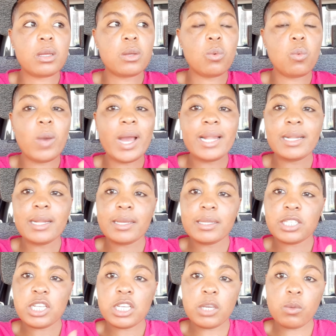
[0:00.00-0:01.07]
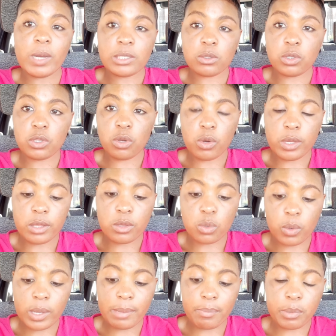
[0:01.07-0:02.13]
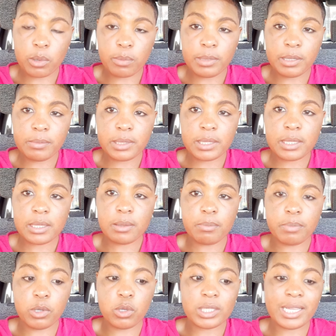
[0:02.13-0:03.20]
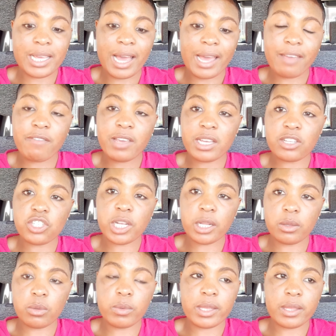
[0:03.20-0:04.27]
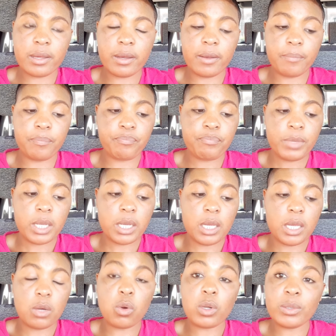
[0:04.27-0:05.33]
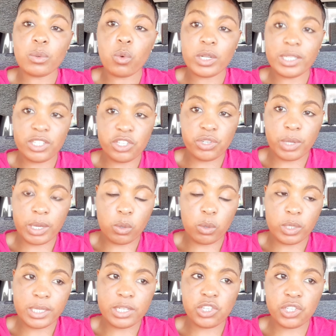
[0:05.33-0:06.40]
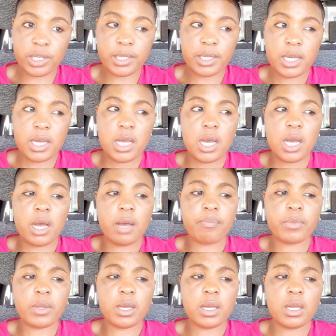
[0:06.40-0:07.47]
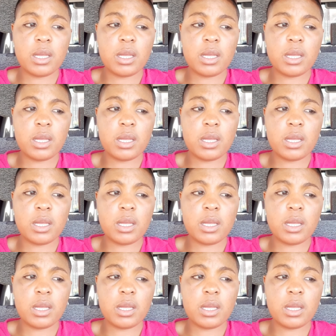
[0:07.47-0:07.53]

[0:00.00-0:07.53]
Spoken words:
While she was also going through her problems, because they are having a child with a condition, I